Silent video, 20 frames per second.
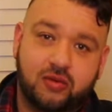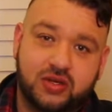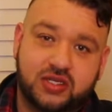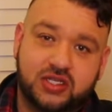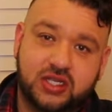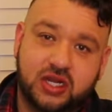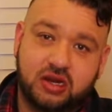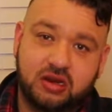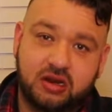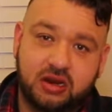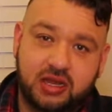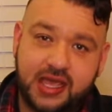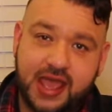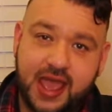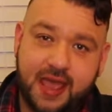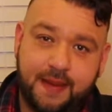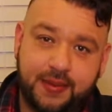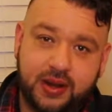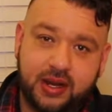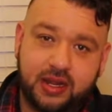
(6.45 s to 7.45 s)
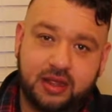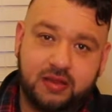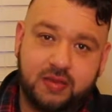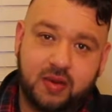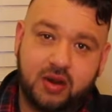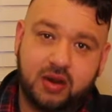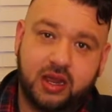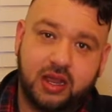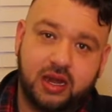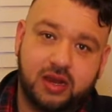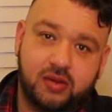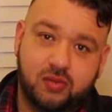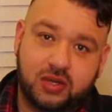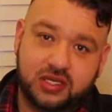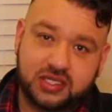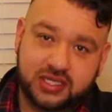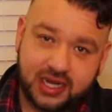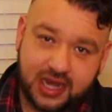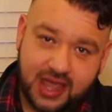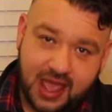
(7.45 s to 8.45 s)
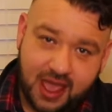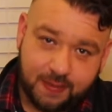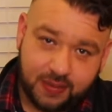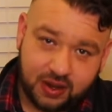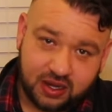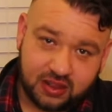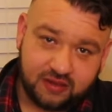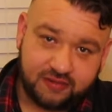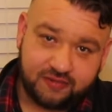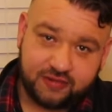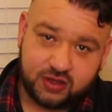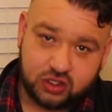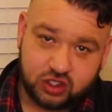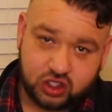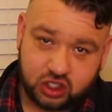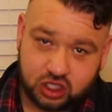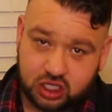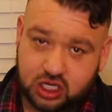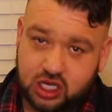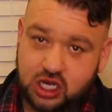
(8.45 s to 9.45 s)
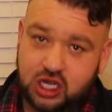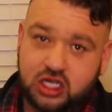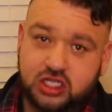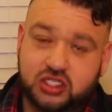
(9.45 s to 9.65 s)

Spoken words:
what's currently happening in the market, and what's going to happen in the future,